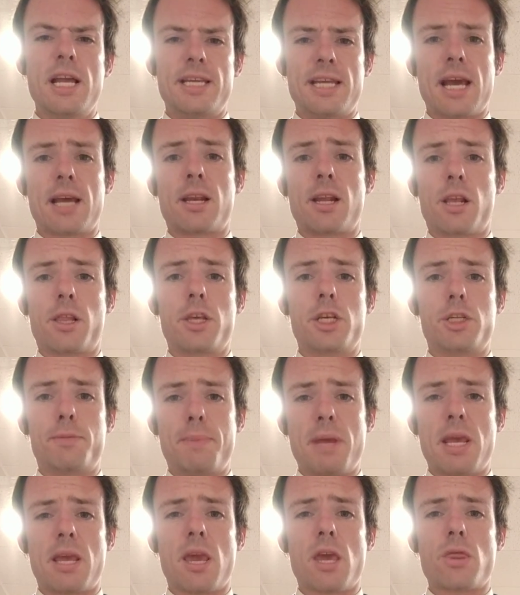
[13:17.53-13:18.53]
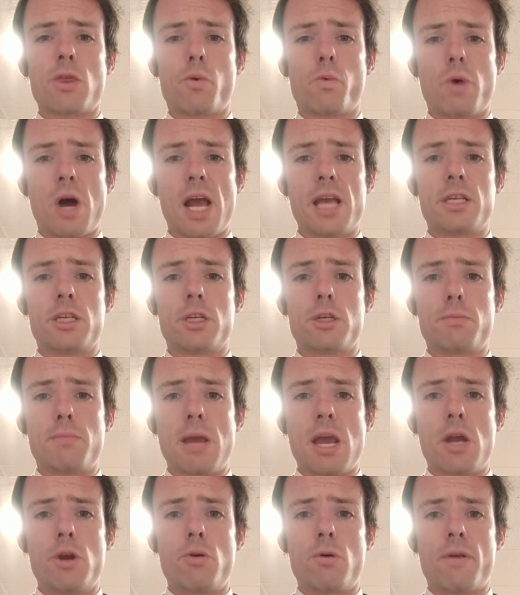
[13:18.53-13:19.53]
technically speaking, the wisest
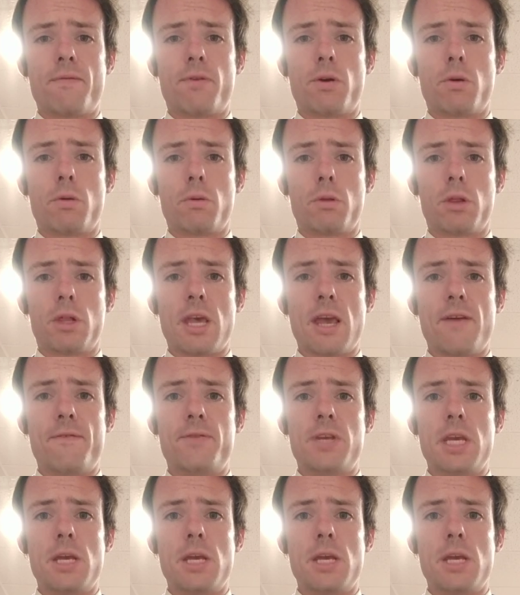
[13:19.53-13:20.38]
man who ever lived.